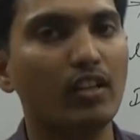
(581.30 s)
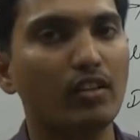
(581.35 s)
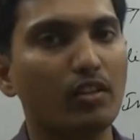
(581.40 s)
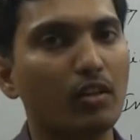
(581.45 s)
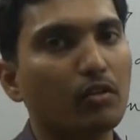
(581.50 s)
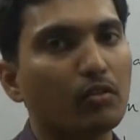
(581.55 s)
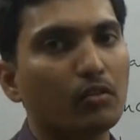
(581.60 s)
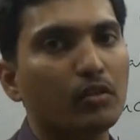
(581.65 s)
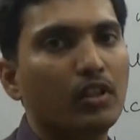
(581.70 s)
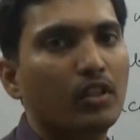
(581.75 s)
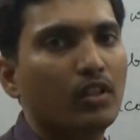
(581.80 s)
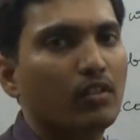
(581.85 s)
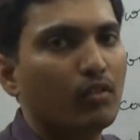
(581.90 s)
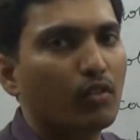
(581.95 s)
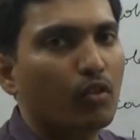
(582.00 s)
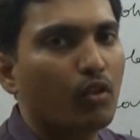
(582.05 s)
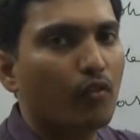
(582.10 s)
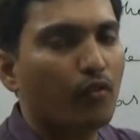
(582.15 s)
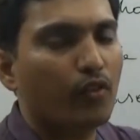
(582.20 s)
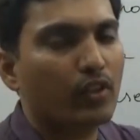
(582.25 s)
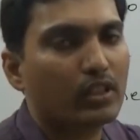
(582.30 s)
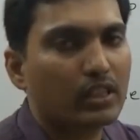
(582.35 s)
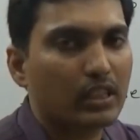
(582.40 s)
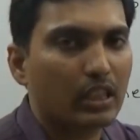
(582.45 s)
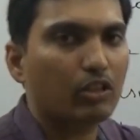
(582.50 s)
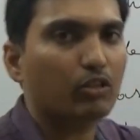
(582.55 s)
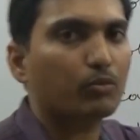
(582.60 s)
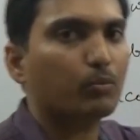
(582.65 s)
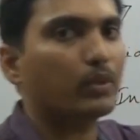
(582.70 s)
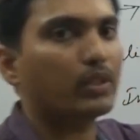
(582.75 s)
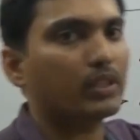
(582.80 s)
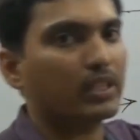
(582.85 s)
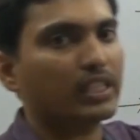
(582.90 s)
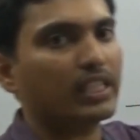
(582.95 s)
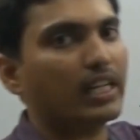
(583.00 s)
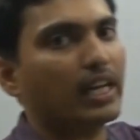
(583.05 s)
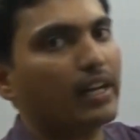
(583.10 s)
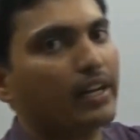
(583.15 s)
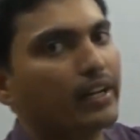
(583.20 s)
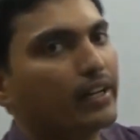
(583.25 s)
Now we go for third party
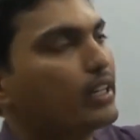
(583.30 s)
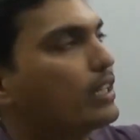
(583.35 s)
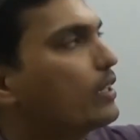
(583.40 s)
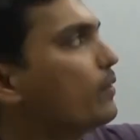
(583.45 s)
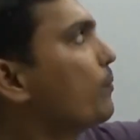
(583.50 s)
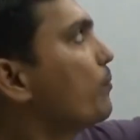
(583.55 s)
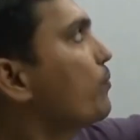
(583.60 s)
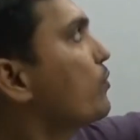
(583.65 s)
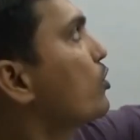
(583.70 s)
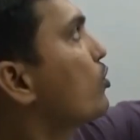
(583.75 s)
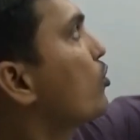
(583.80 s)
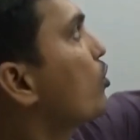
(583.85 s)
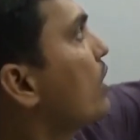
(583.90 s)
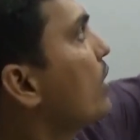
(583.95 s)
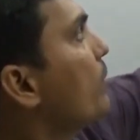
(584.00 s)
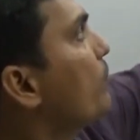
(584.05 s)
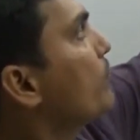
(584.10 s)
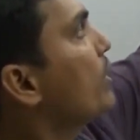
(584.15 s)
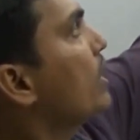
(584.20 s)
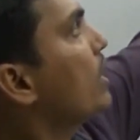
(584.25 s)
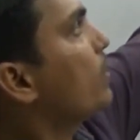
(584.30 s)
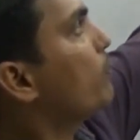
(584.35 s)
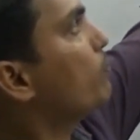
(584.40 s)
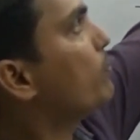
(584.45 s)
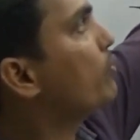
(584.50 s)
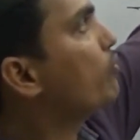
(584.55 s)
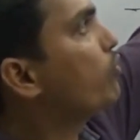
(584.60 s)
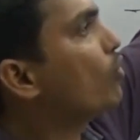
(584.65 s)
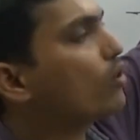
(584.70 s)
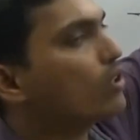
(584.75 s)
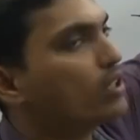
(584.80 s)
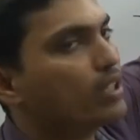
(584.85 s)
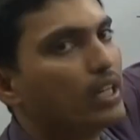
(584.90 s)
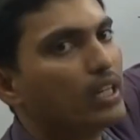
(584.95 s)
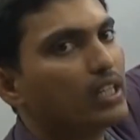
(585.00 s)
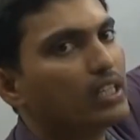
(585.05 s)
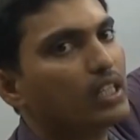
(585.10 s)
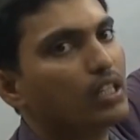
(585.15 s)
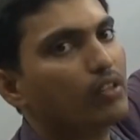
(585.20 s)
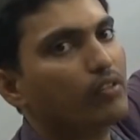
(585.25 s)
guarantee. Okay, before
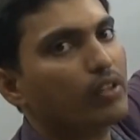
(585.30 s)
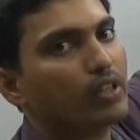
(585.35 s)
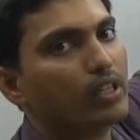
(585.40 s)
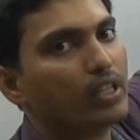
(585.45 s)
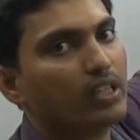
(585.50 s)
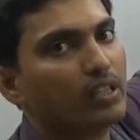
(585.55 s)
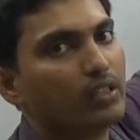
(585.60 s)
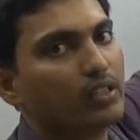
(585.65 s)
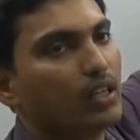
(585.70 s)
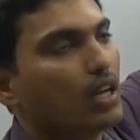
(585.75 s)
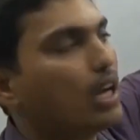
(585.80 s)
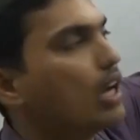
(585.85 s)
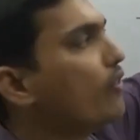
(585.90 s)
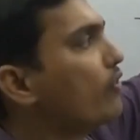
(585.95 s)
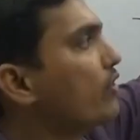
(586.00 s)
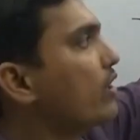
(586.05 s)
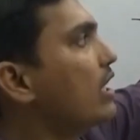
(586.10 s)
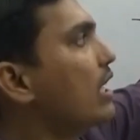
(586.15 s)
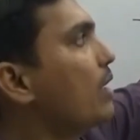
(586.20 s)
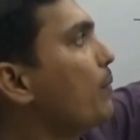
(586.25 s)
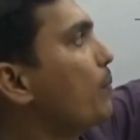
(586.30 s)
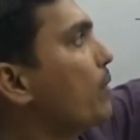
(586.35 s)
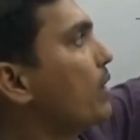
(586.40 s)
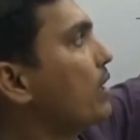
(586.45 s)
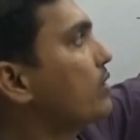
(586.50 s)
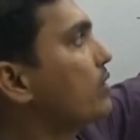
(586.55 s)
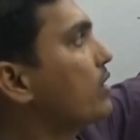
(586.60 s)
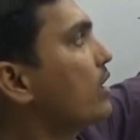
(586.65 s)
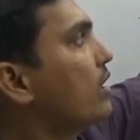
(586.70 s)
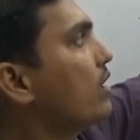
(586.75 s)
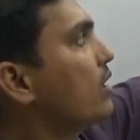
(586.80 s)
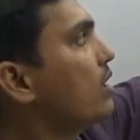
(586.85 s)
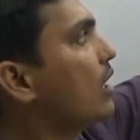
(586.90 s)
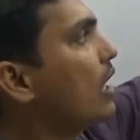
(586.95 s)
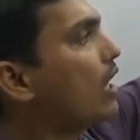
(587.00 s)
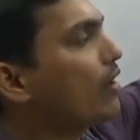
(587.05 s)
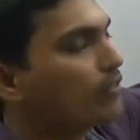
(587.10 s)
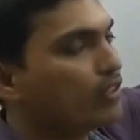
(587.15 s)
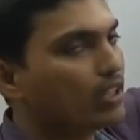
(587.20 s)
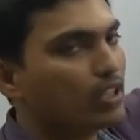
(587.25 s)
credit delivery, after appraisal,
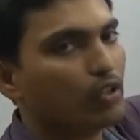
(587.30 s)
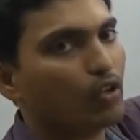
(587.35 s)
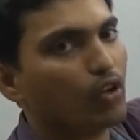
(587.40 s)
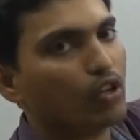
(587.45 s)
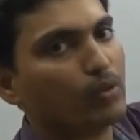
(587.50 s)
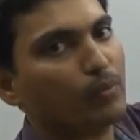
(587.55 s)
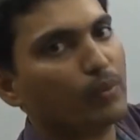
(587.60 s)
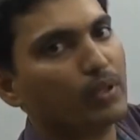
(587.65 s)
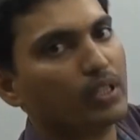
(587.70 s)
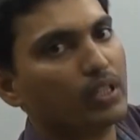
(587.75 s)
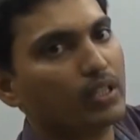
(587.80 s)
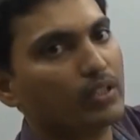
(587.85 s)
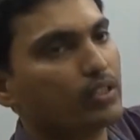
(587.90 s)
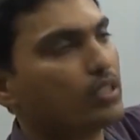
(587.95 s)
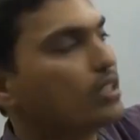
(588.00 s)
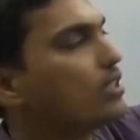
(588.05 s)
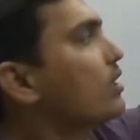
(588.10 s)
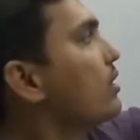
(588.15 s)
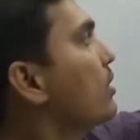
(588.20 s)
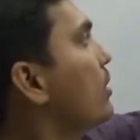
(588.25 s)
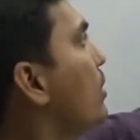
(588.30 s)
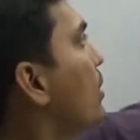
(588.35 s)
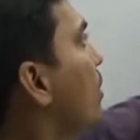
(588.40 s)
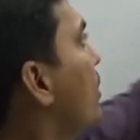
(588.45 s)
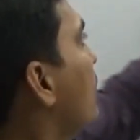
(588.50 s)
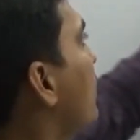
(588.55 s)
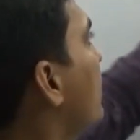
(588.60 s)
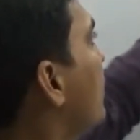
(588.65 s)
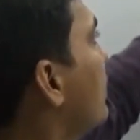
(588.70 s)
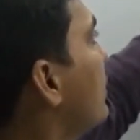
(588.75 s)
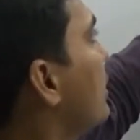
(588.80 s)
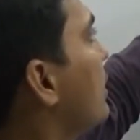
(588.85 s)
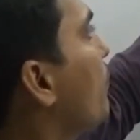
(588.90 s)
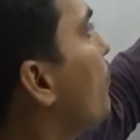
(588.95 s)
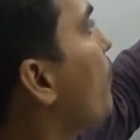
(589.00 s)
after documentation, the